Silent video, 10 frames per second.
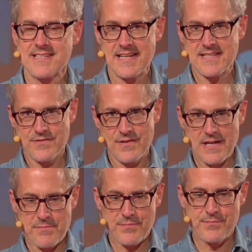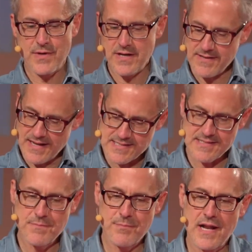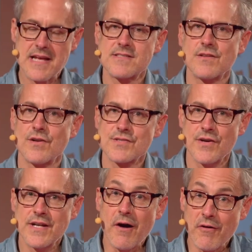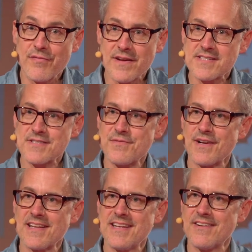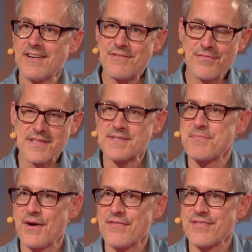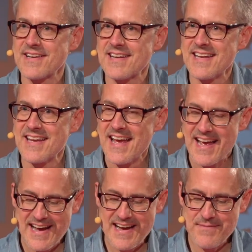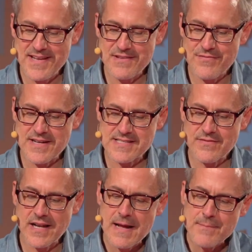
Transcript: And it's really nicely placed also in our festival here. It fits perfectly in the festival.